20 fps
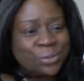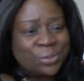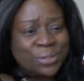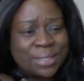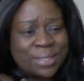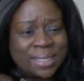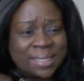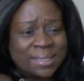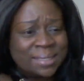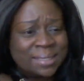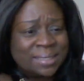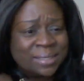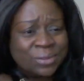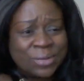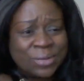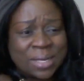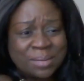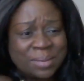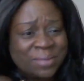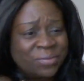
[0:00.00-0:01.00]
on
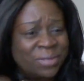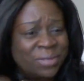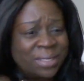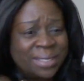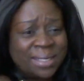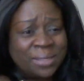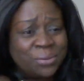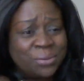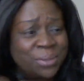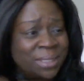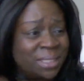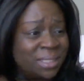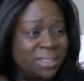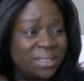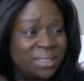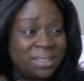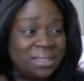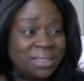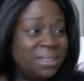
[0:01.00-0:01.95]
Instagram every day, which